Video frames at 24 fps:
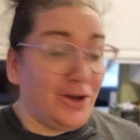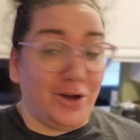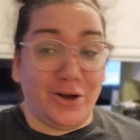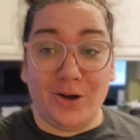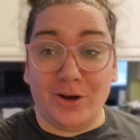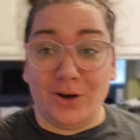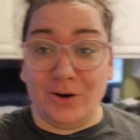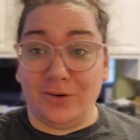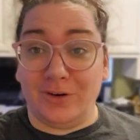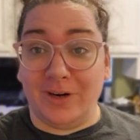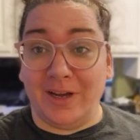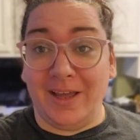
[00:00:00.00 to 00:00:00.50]

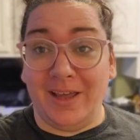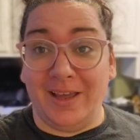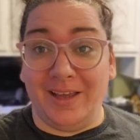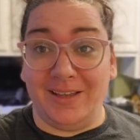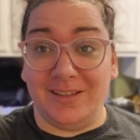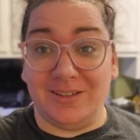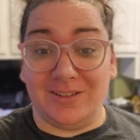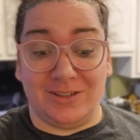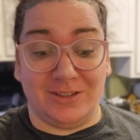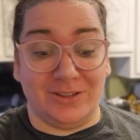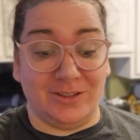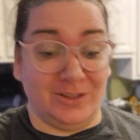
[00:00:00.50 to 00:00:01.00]
All
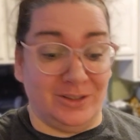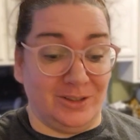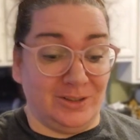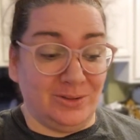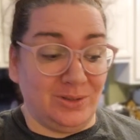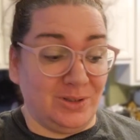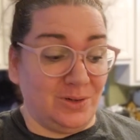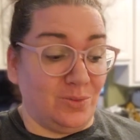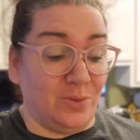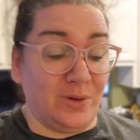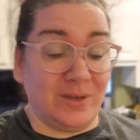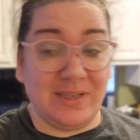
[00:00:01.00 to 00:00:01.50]
right,
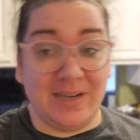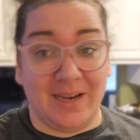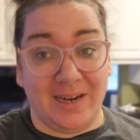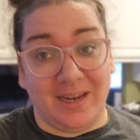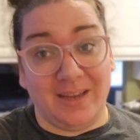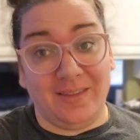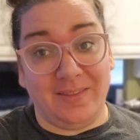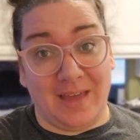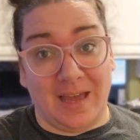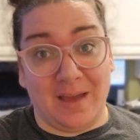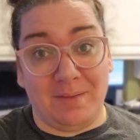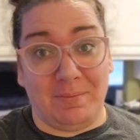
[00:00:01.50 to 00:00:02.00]
so we're
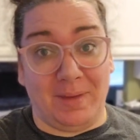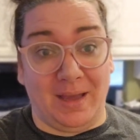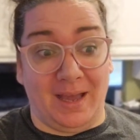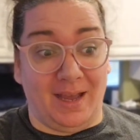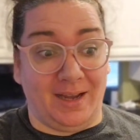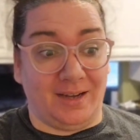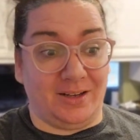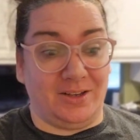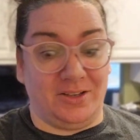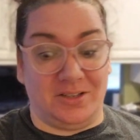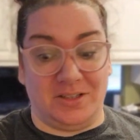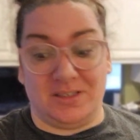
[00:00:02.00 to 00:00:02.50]
taking that
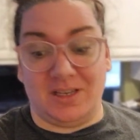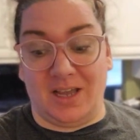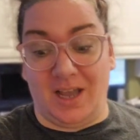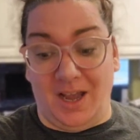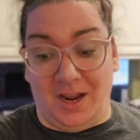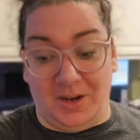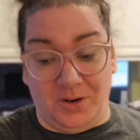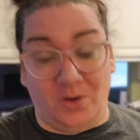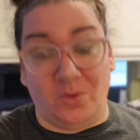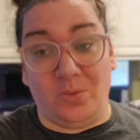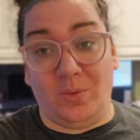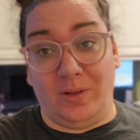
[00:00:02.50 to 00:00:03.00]
back because
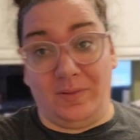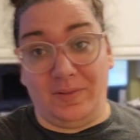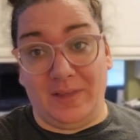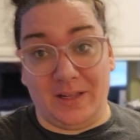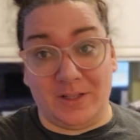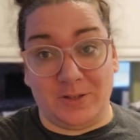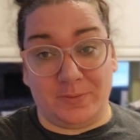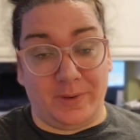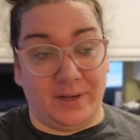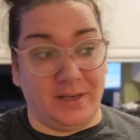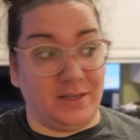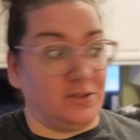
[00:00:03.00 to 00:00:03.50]
I don't want
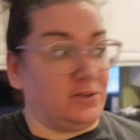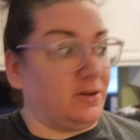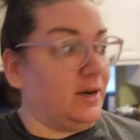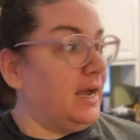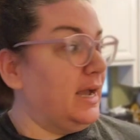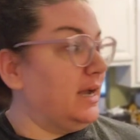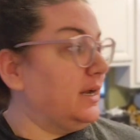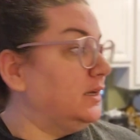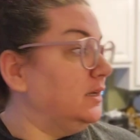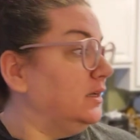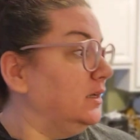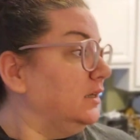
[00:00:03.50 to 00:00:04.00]
that spice
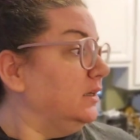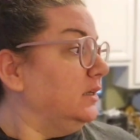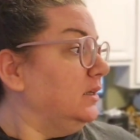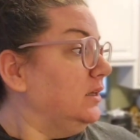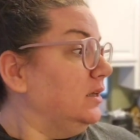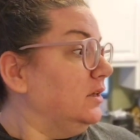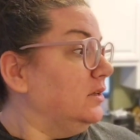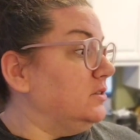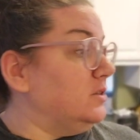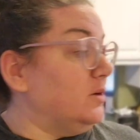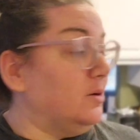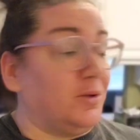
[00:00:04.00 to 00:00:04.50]
rack.
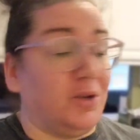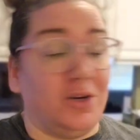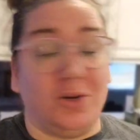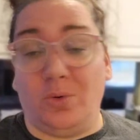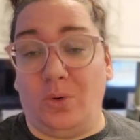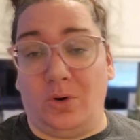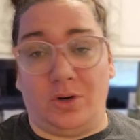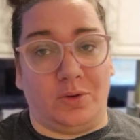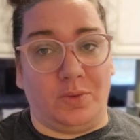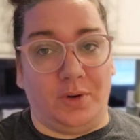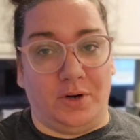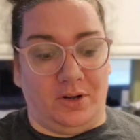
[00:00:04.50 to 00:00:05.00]
So I'm going to
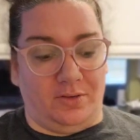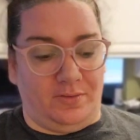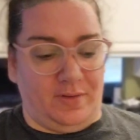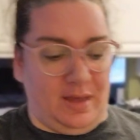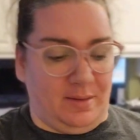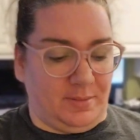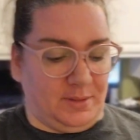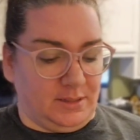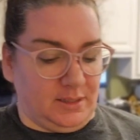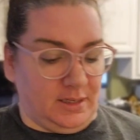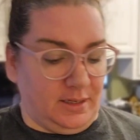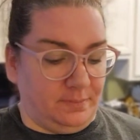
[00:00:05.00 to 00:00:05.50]
order one off
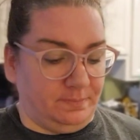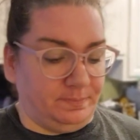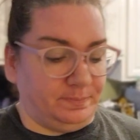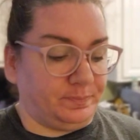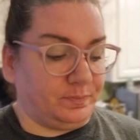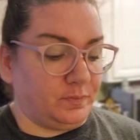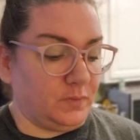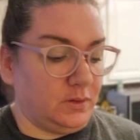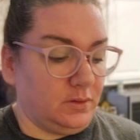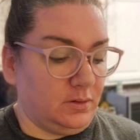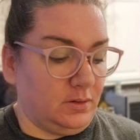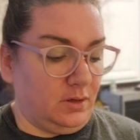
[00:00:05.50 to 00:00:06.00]
Amazon.
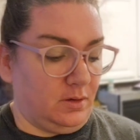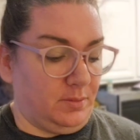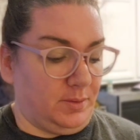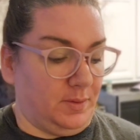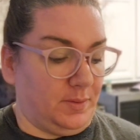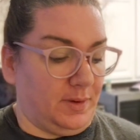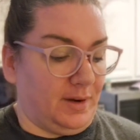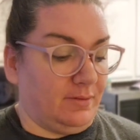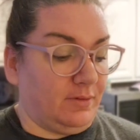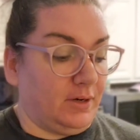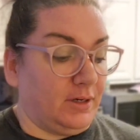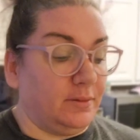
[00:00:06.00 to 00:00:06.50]
It'll be
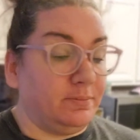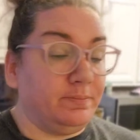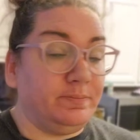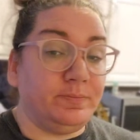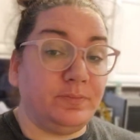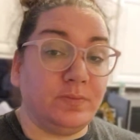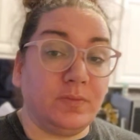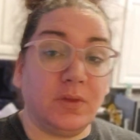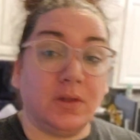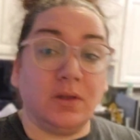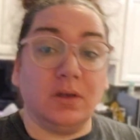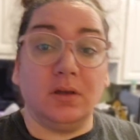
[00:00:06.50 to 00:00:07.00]
whatever.
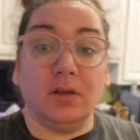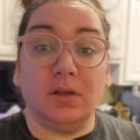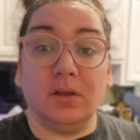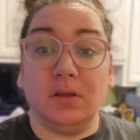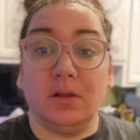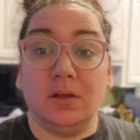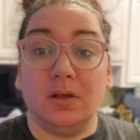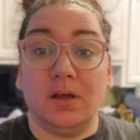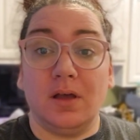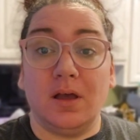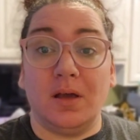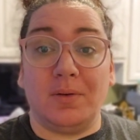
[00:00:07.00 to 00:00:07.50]

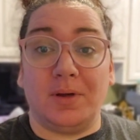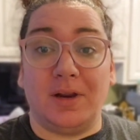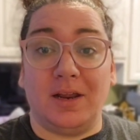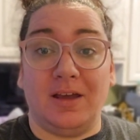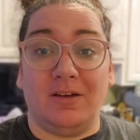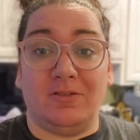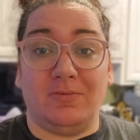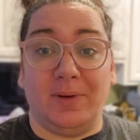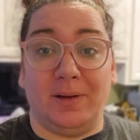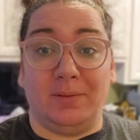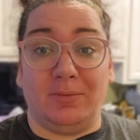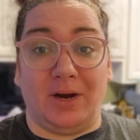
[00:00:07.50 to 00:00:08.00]
I'm going to
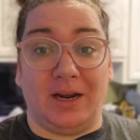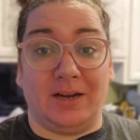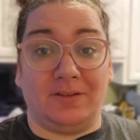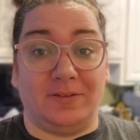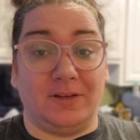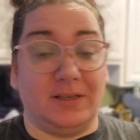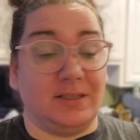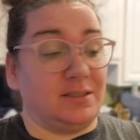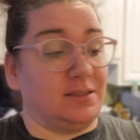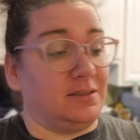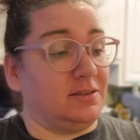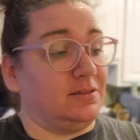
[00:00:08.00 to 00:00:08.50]
have my
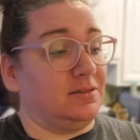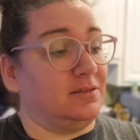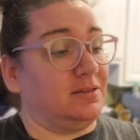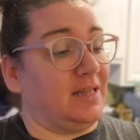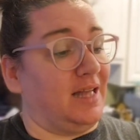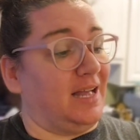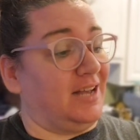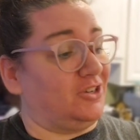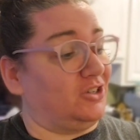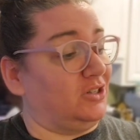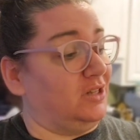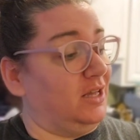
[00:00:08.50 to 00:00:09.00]
breakfast
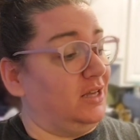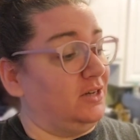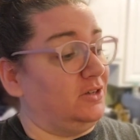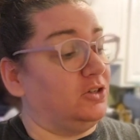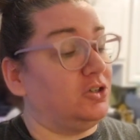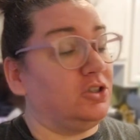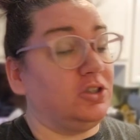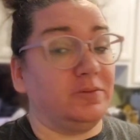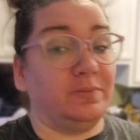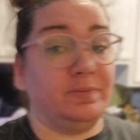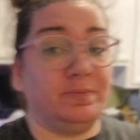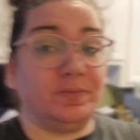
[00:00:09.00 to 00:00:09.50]
slash
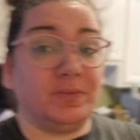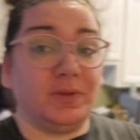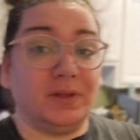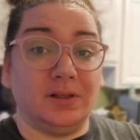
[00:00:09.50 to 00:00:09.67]
lunch.